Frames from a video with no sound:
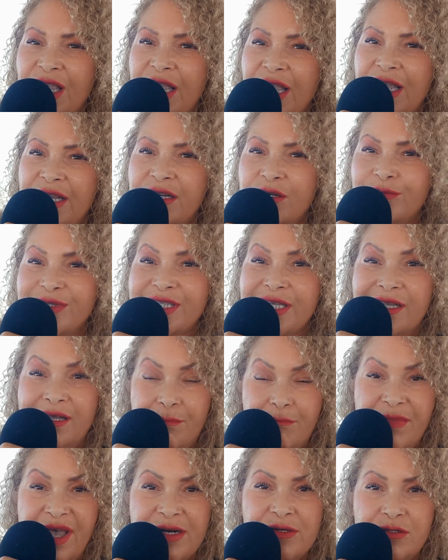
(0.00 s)
and it was like a
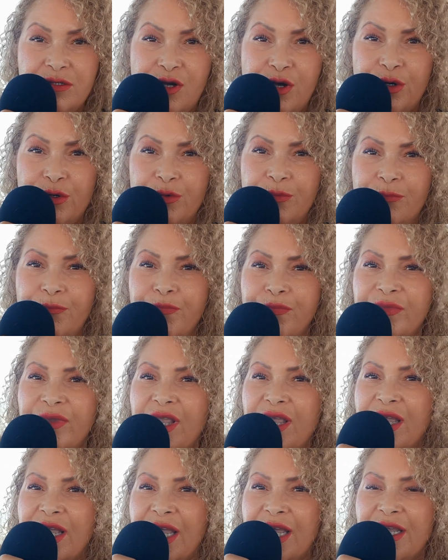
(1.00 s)
metal comb,
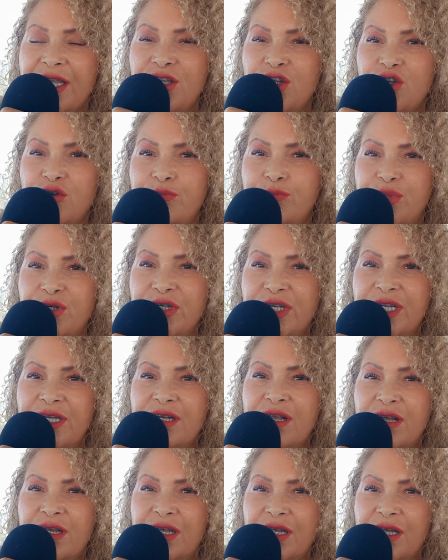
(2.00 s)
and you put it
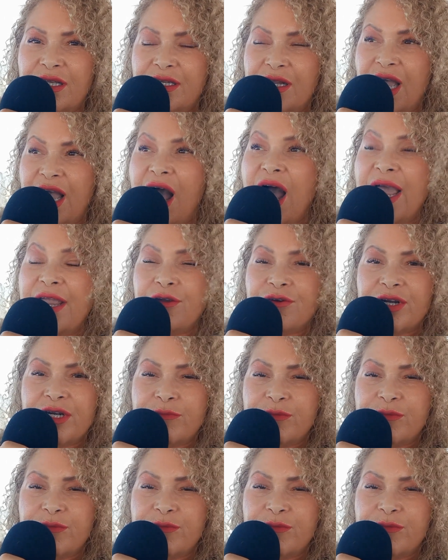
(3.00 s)
an iron.